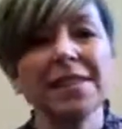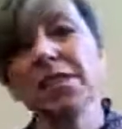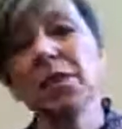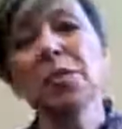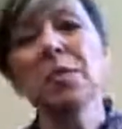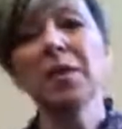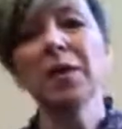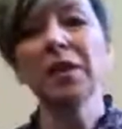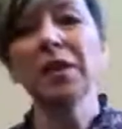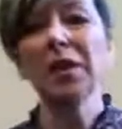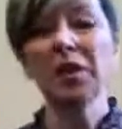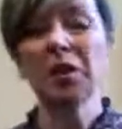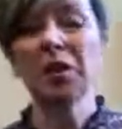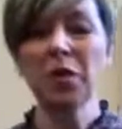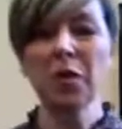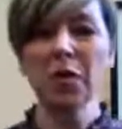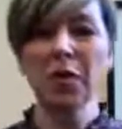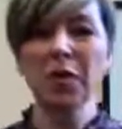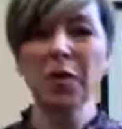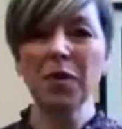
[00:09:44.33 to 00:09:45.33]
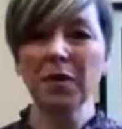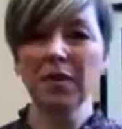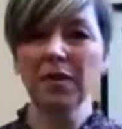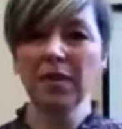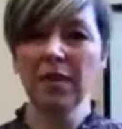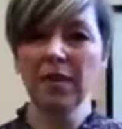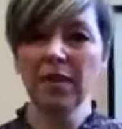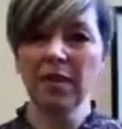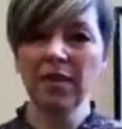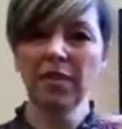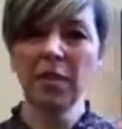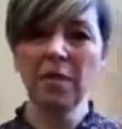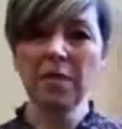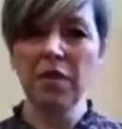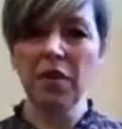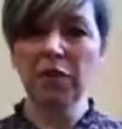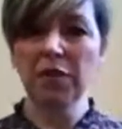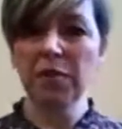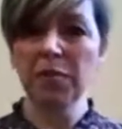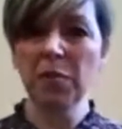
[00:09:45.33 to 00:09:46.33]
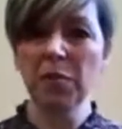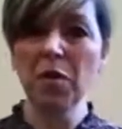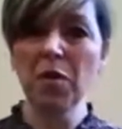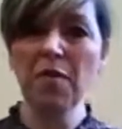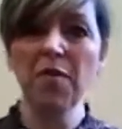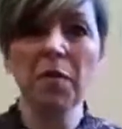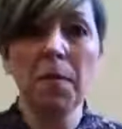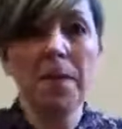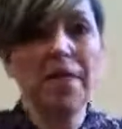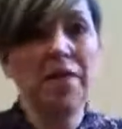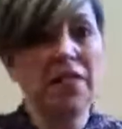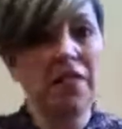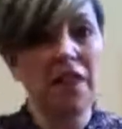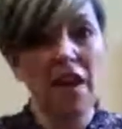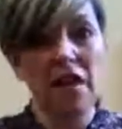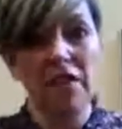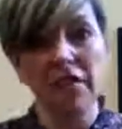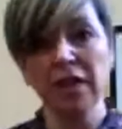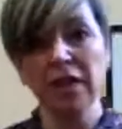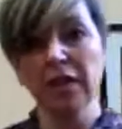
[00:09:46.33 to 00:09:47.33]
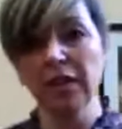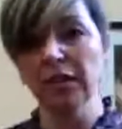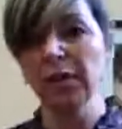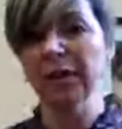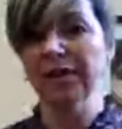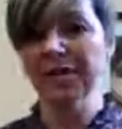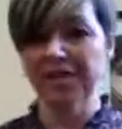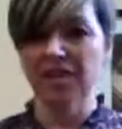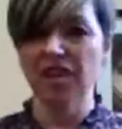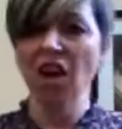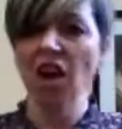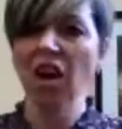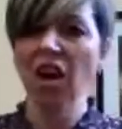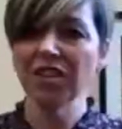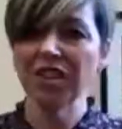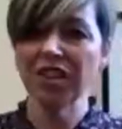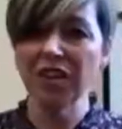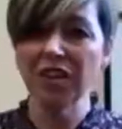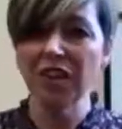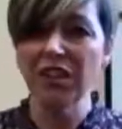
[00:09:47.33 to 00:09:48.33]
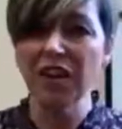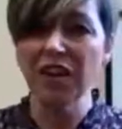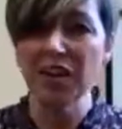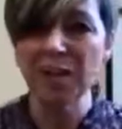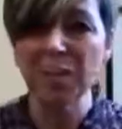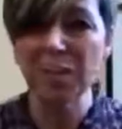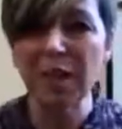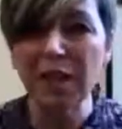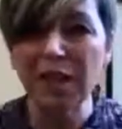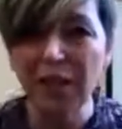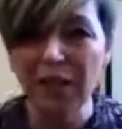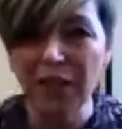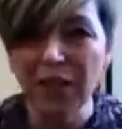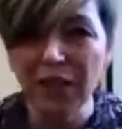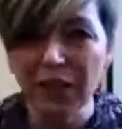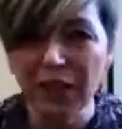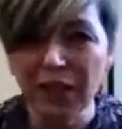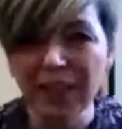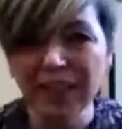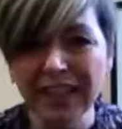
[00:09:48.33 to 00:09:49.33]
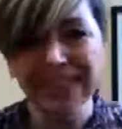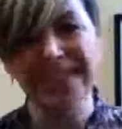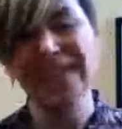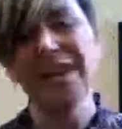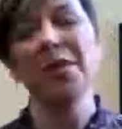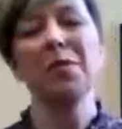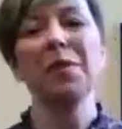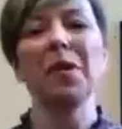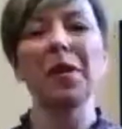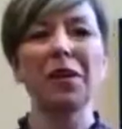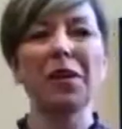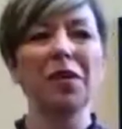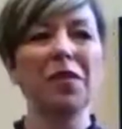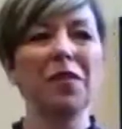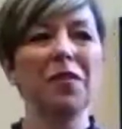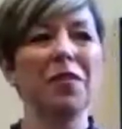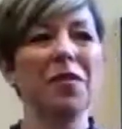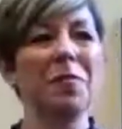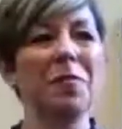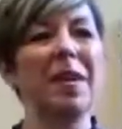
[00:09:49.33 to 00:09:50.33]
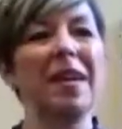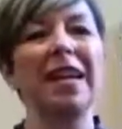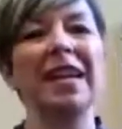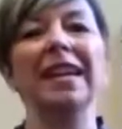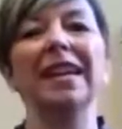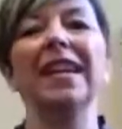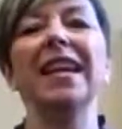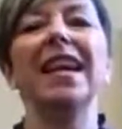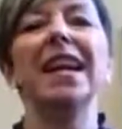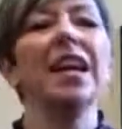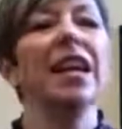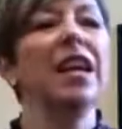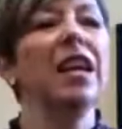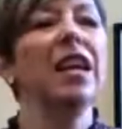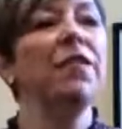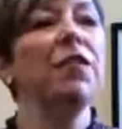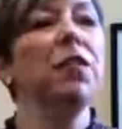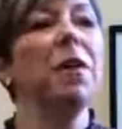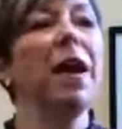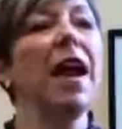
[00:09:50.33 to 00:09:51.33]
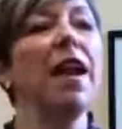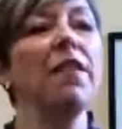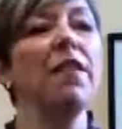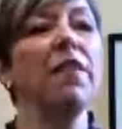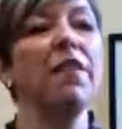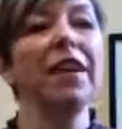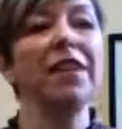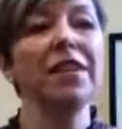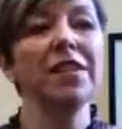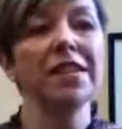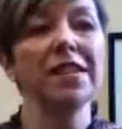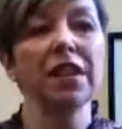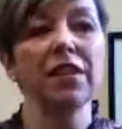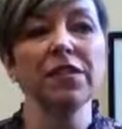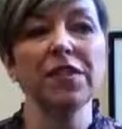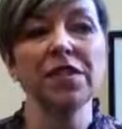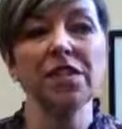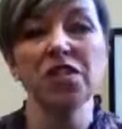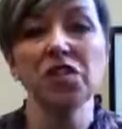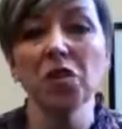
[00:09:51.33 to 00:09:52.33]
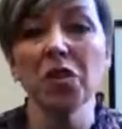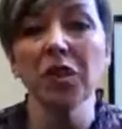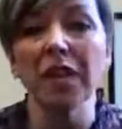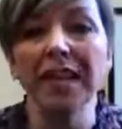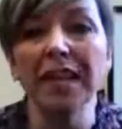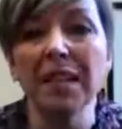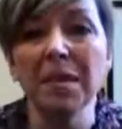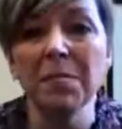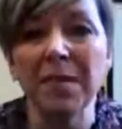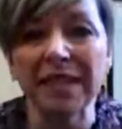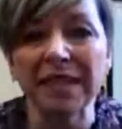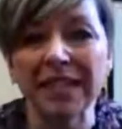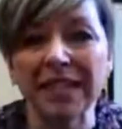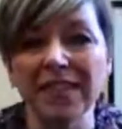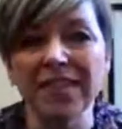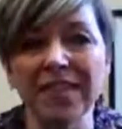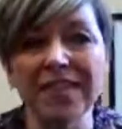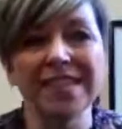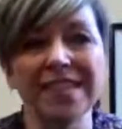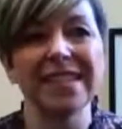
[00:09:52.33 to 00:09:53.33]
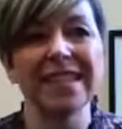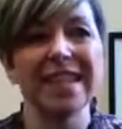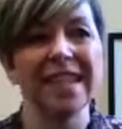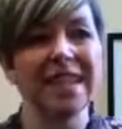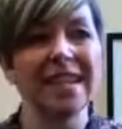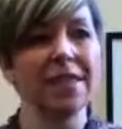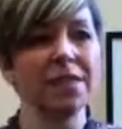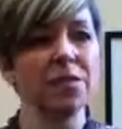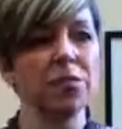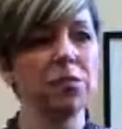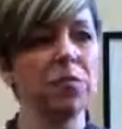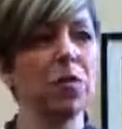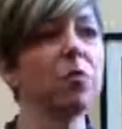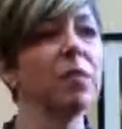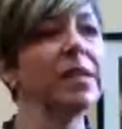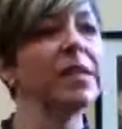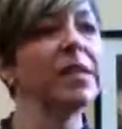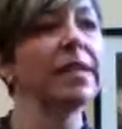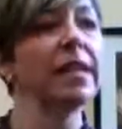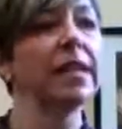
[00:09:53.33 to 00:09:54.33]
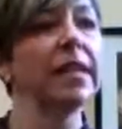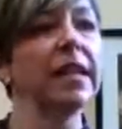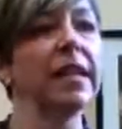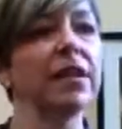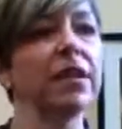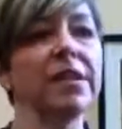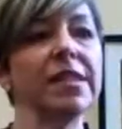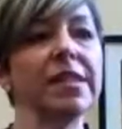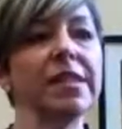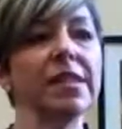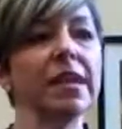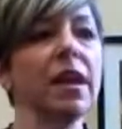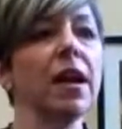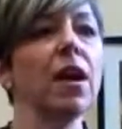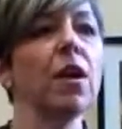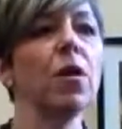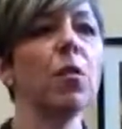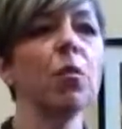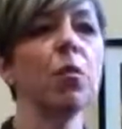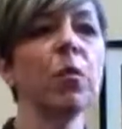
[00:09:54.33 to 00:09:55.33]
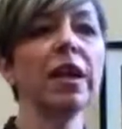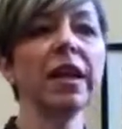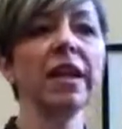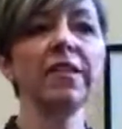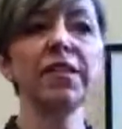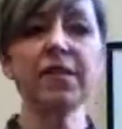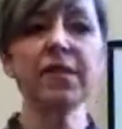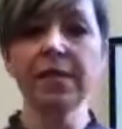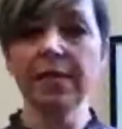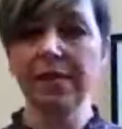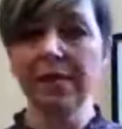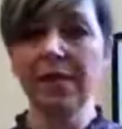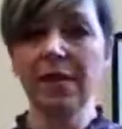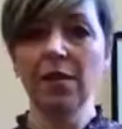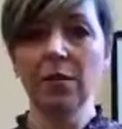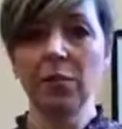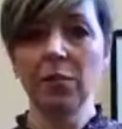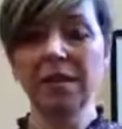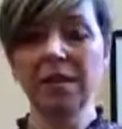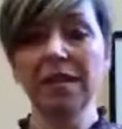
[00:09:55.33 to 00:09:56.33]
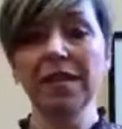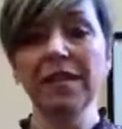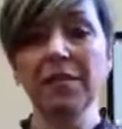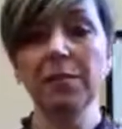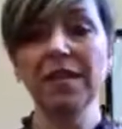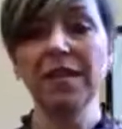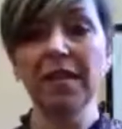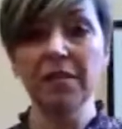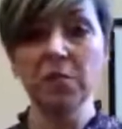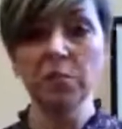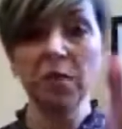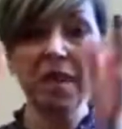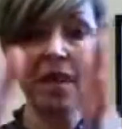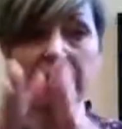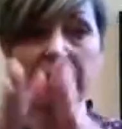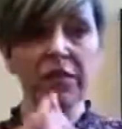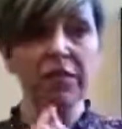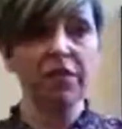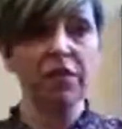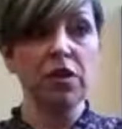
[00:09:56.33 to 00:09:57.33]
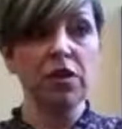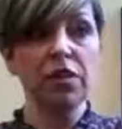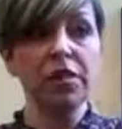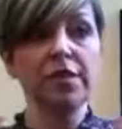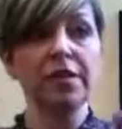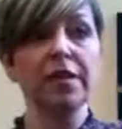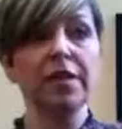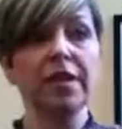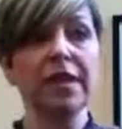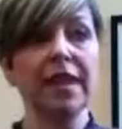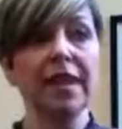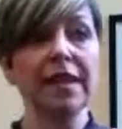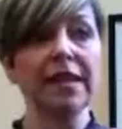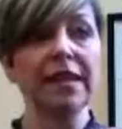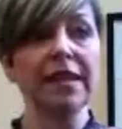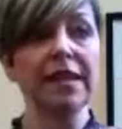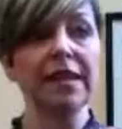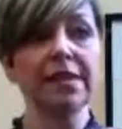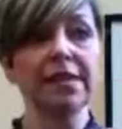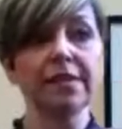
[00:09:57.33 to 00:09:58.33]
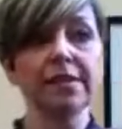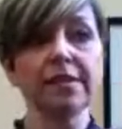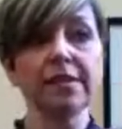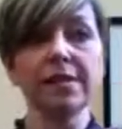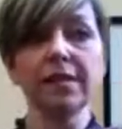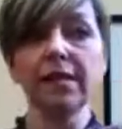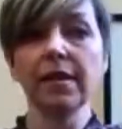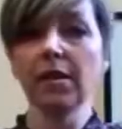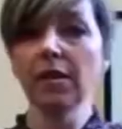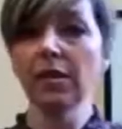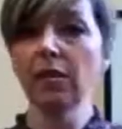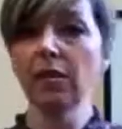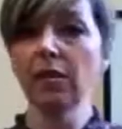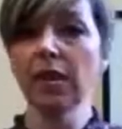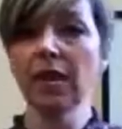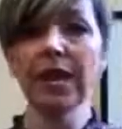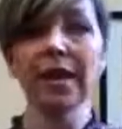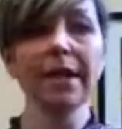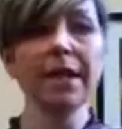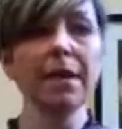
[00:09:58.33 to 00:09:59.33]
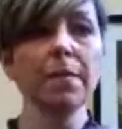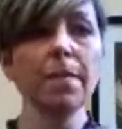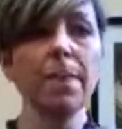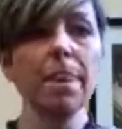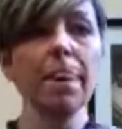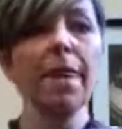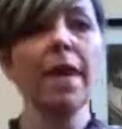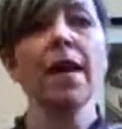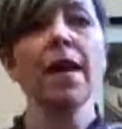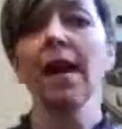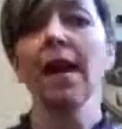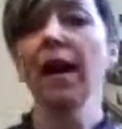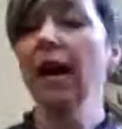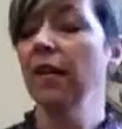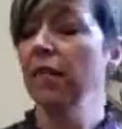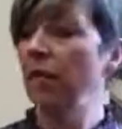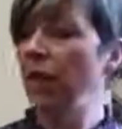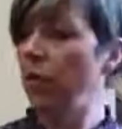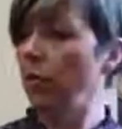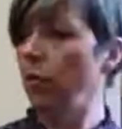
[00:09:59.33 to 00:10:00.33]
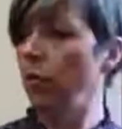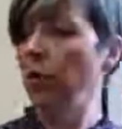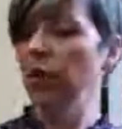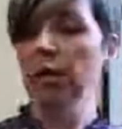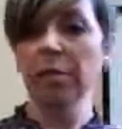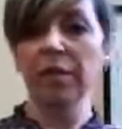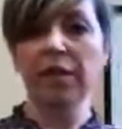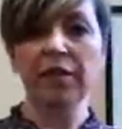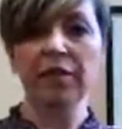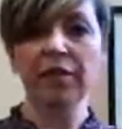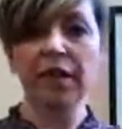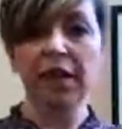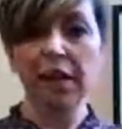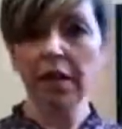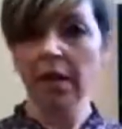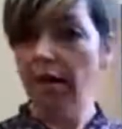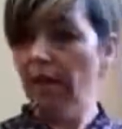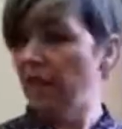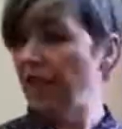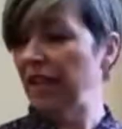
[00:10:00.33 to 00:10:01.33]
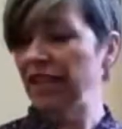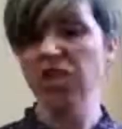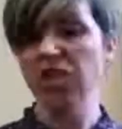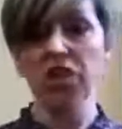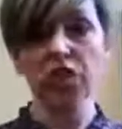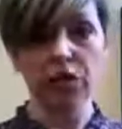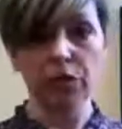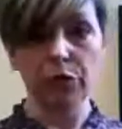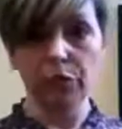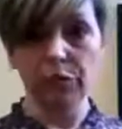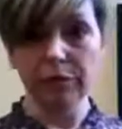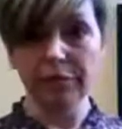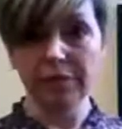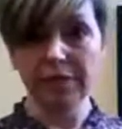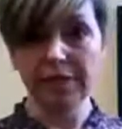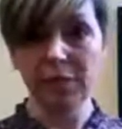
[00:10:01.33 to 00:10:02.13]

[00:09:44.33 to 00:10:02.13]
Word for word: So we're going to go from verse one, from the very, we'll start at the very beginning. We're going to go from the beginning. If you ever find yourself stuck in the middle of the sea, so what we're saying here is waves, we're saying, we're saying waves first, like this, okay? And then we're going to be a finger, and that's you.